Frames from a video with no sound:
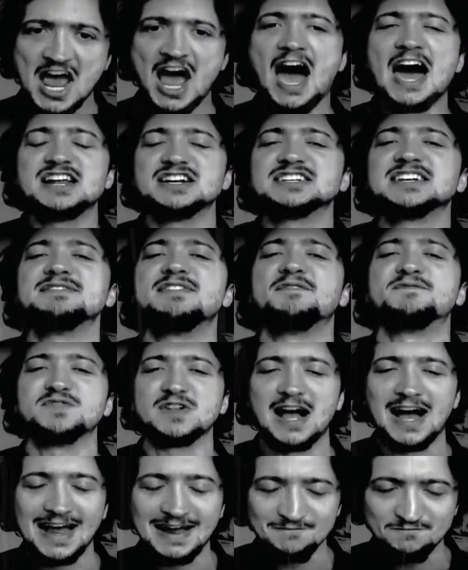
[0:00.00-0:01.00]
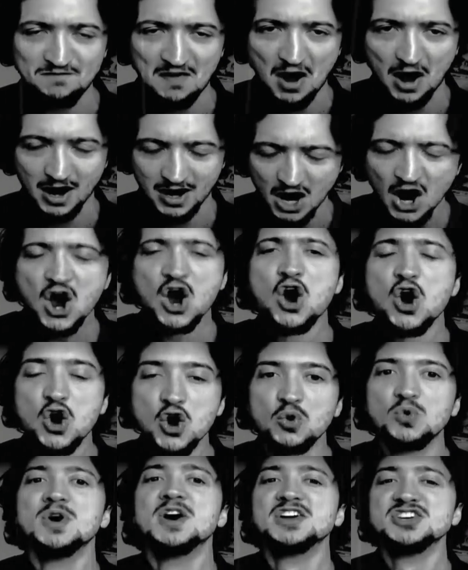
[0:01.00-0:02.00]
I don't give a flying
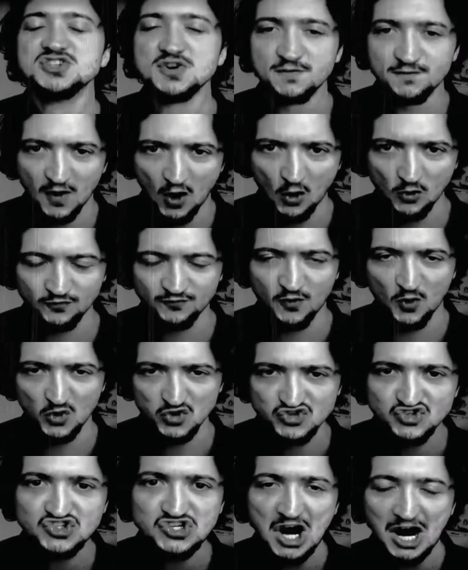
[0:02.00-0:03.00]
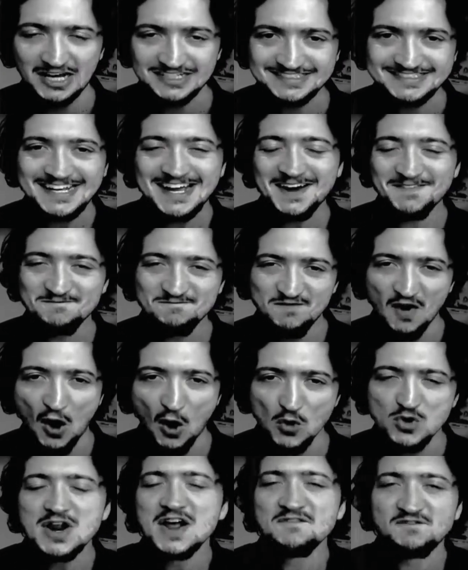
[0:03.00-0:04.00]
who you vote for. Just
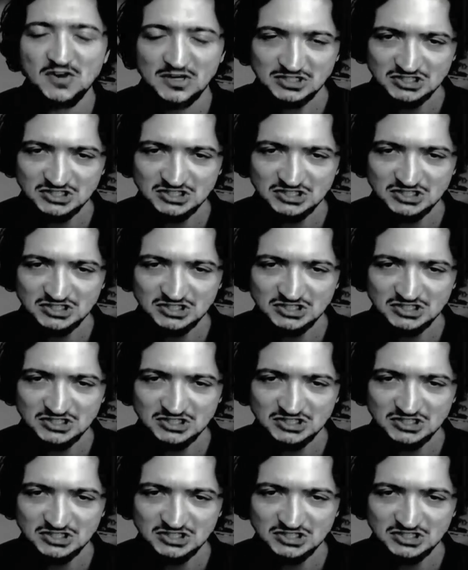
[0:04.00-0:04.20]
vote for